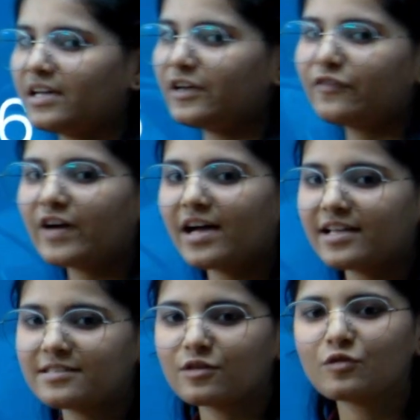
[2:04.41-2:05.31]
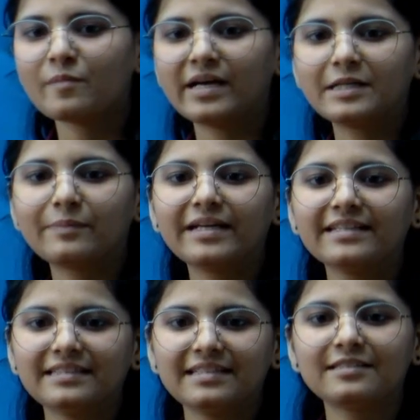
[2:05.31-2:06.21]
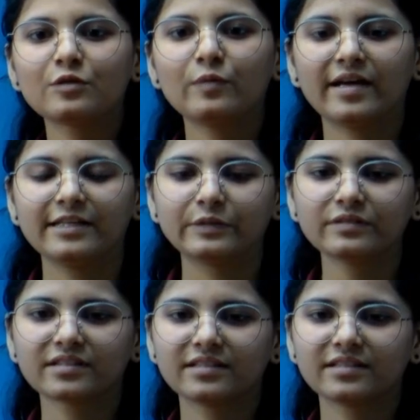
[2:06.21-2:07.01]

If I ask you to multiply these two values,